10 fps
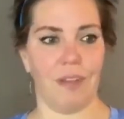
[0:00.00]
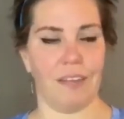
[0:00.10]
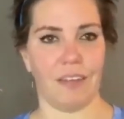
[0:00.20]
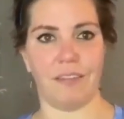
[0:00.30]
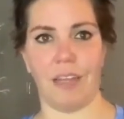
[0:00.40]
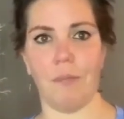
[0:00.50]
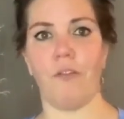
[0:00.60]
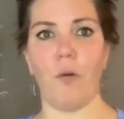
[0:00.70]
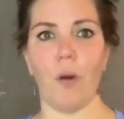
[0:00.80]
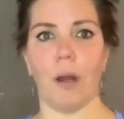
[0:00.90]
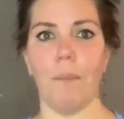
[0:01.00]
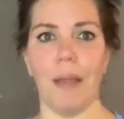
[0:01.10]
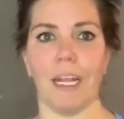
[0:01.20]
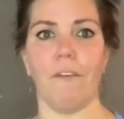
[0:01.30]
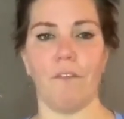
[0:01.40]
As I said before,
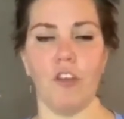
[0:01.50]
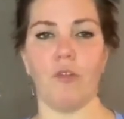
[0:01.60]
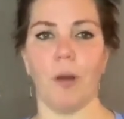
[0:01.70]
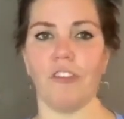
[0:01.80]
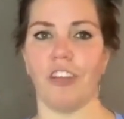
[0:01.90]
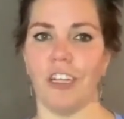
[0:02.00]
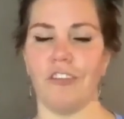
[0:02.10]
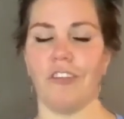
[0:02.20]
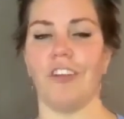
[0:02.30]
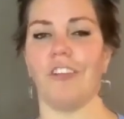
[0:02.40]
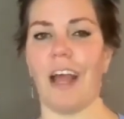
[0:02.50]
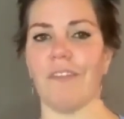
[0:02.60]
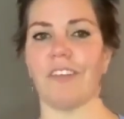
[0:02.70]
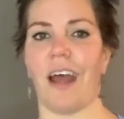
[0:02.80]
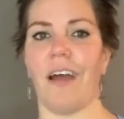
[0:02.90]
making a few small changes in your
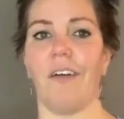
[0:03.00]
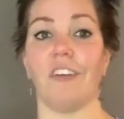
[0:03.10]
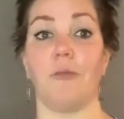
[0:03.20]
lifestyle,